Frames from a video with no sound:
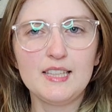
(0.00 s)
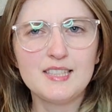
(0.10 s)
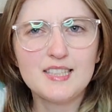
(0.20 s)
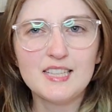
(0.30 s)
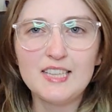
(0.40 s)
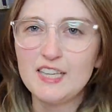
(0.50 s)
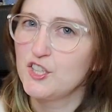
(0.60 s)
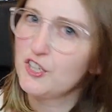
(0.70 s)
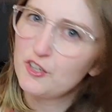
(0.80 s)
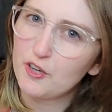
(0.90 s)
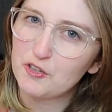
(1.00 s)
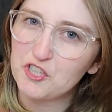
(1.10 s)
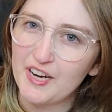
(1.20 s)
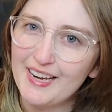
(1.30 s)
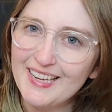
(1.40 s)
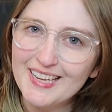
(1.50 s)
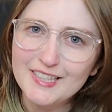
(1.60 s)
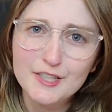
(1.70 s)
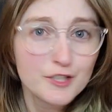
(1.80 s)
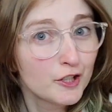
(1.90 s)
Is Tunisian crochet
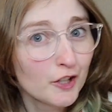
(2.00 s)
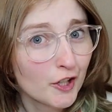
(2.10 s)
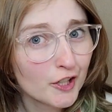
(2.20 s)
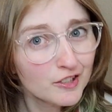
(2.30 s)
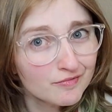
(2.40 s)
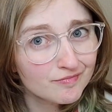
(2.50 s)
easy to learn?